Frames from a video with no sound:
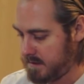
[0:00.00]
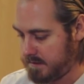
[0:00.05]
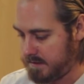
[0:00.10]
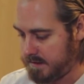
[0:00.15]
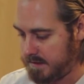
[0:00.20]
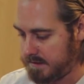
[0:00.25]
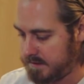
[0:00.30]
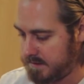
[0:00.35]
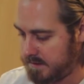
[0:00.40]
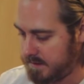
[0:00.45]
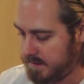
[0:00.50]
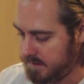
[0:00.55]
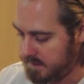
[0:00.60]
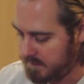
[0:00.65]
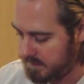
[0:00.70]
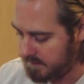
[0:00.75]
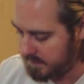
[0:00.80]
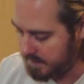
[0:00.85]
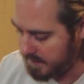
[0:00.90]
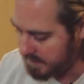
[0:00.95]
That's
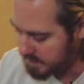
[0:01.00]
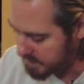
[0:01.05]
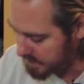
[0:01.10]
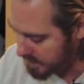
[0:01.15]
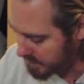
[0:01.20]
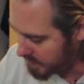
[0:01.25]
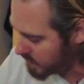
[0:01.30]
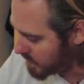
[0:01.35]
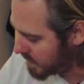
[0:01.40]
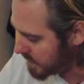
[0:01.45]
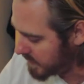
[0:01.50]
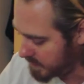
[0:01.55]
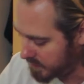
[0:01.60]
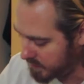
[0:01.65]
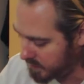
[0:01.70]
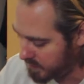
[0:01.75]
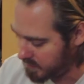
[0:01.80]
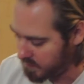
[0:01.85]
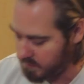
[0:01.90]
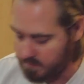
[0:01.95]
it. Next thing you want to
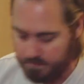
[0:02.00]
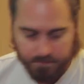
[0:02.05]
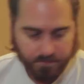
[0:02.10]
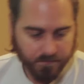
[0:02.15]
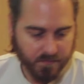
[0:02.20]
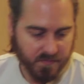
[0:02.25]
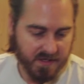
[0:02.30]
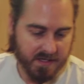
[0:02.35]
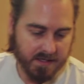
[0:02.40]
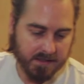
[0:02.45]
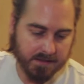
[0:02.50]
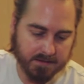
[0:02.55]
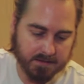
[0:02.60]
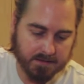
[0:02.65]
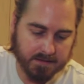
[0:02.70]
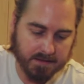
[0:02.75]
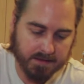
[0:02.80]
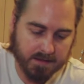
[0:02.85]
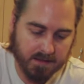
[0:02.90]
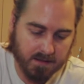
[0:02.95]
do is
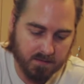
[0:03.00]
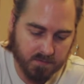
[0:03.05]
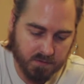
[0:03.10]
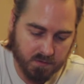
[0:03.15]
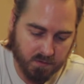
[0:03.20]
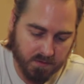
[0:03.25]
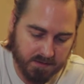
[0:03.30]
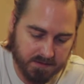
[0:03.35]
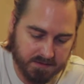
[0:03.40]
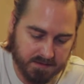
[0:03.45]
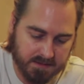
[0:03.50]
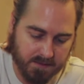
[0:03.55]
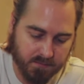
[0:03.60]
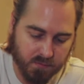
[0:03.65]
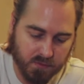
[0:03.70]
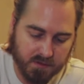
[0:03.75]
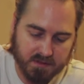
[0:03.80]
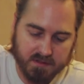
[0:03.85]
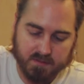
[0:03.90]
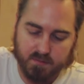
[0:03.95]
it comes with a
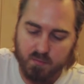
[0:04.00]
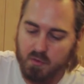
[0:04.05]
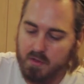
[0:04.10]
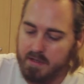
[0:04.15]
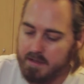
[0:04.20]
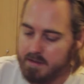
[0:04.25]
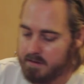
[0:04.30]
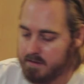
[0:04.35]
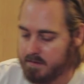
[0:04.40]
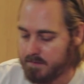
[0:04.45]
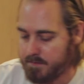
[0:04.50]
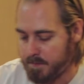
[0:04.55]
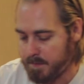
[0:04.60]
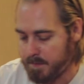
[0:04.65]
separate spring